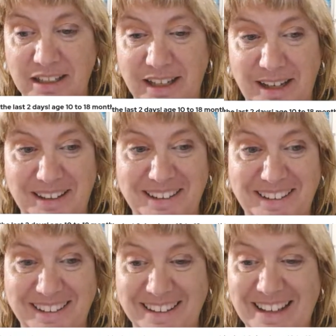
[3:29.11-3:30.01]
Yeah,
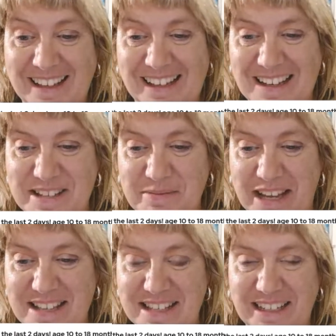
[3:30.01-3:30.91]
it's
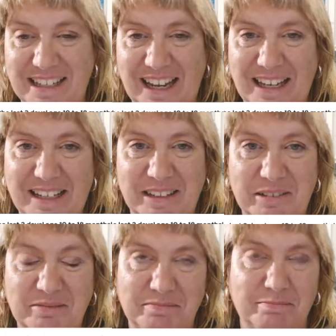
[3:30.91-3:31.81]
amazing. I had
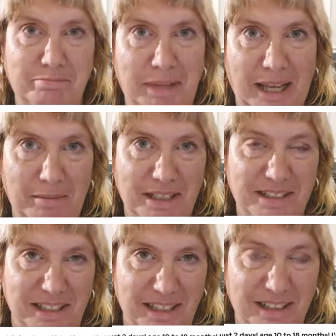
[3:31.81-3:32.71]
to
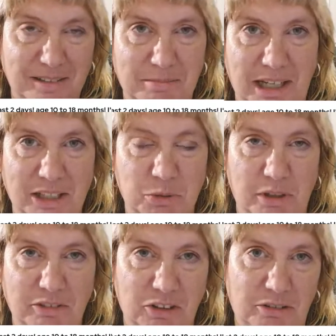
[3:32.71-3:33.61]
babysit my
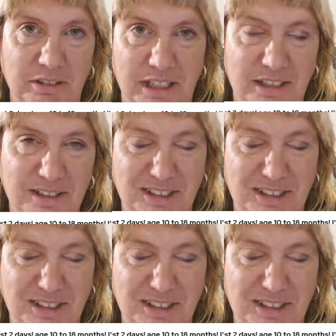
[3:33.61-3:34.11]
twelve year old niece.